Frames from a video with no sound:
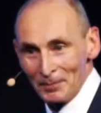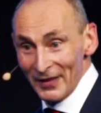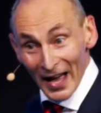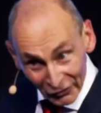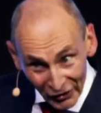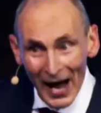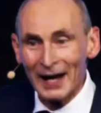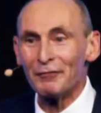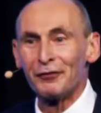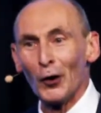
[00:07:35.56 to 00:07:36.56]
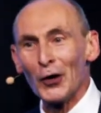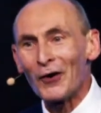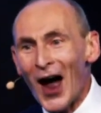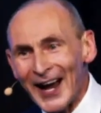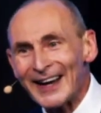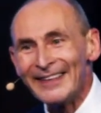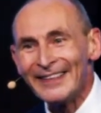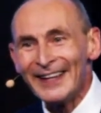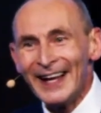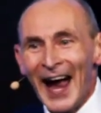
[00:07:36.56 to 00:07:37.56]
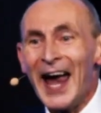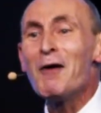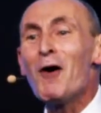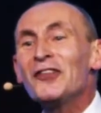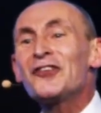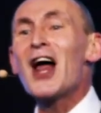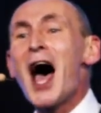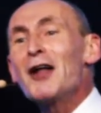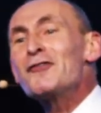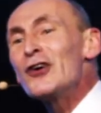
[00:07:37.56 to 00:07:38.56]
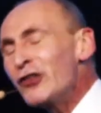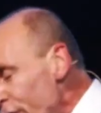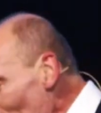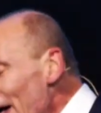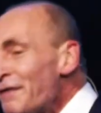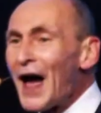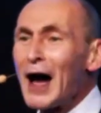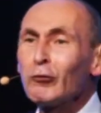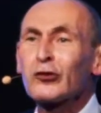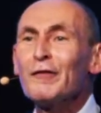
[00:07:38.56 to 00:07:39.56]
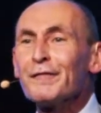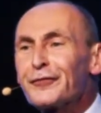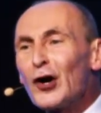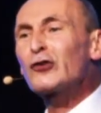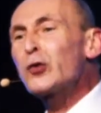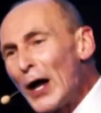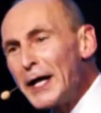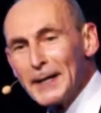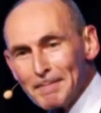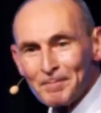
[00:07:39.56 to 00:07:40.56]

there's a name for you, right? He wanted 120,000 for a tweet.